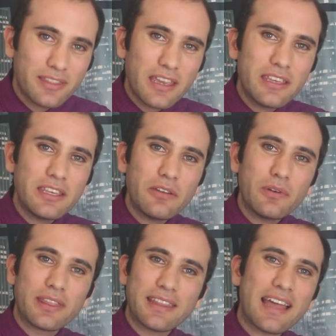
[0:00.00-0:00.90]
Thank
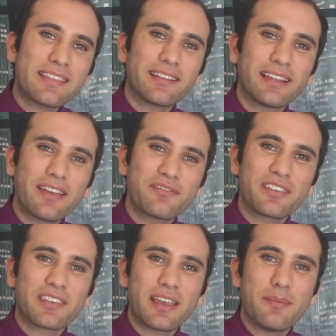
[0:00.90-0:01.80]
you and that's all I have
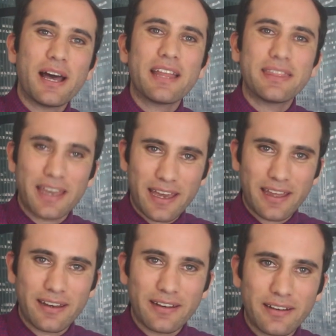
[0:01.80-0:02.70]
to say about
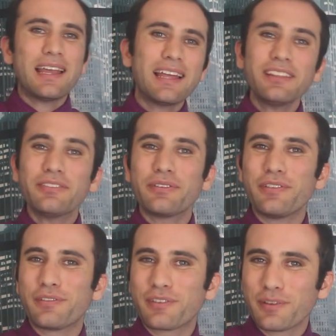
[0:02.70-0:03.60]
that. Hello
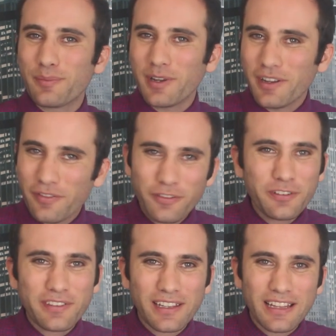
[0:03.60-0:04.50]
YouTube!
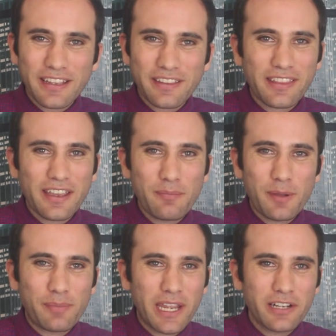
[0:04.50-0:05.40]
First I'd like to thank
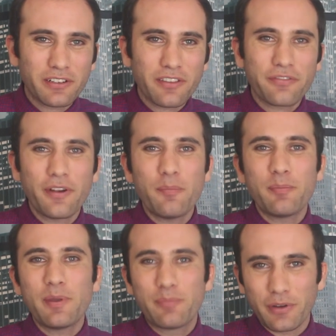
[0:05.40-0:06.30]
my patrons for
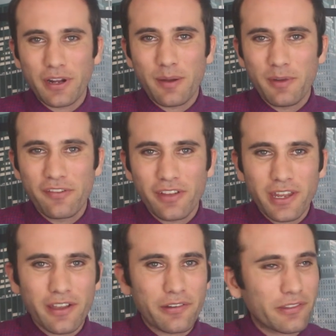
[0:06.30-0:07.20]
helping me put out my
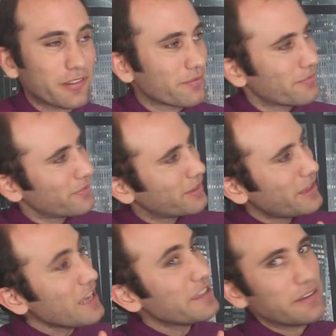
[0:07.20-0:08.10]
videos.
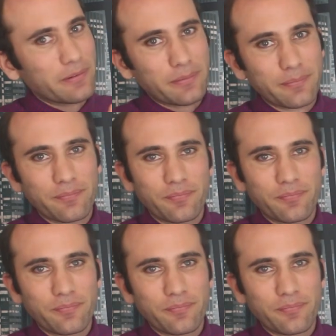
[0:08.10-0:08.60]
Thank you!